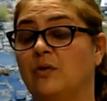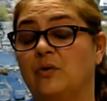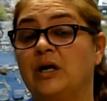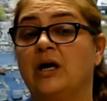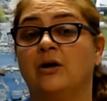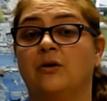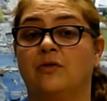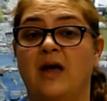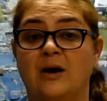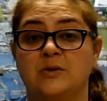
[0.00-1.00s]

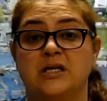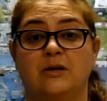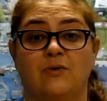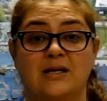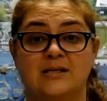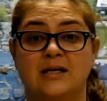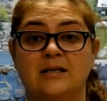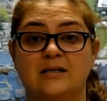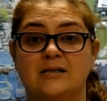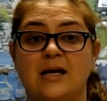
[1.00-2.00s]
300,000
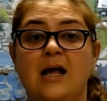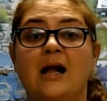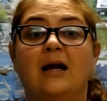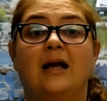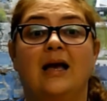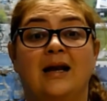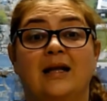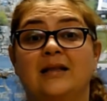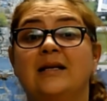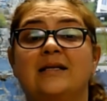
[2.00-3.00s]
residents and
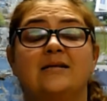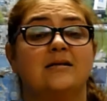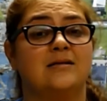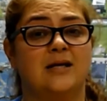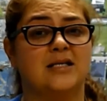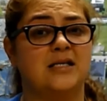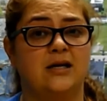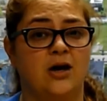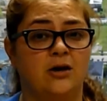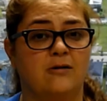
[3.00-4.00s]
at least
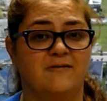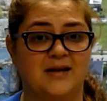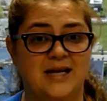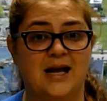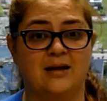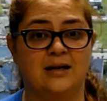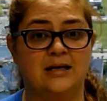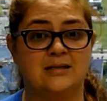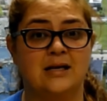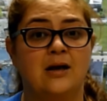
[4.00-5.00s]
1,600
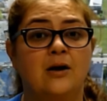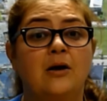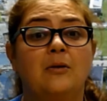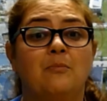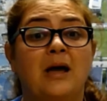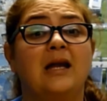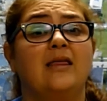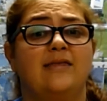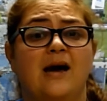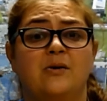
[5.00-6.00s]
fatalities, many
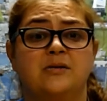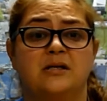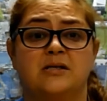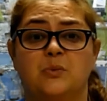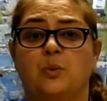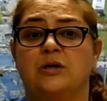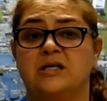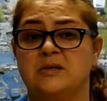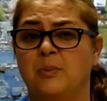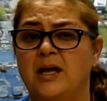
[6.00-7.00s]
thousands were
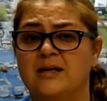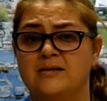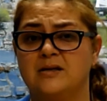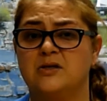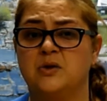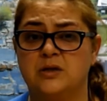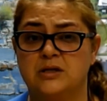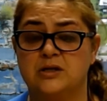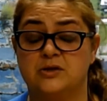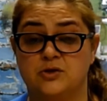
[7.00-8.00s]
displaced due to
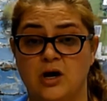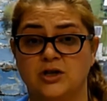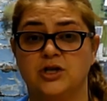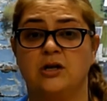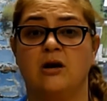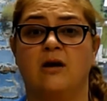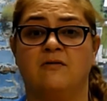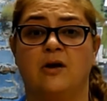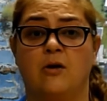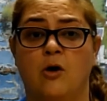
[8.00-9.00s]
destruction of
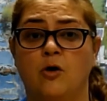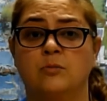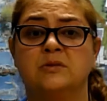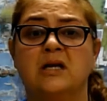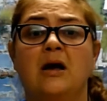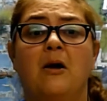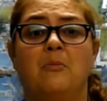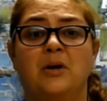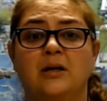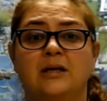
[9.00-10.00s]
their homes,
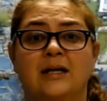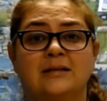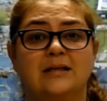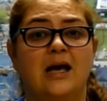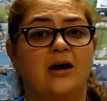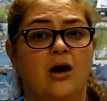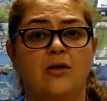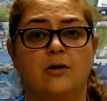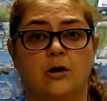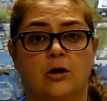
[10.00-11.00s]
buildings, and
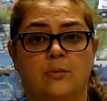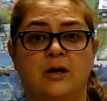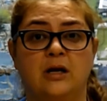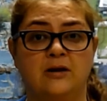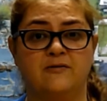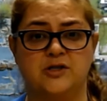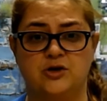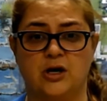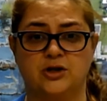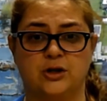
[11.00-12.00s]
other urban
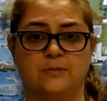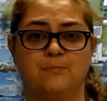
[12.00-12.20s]
infrastructure.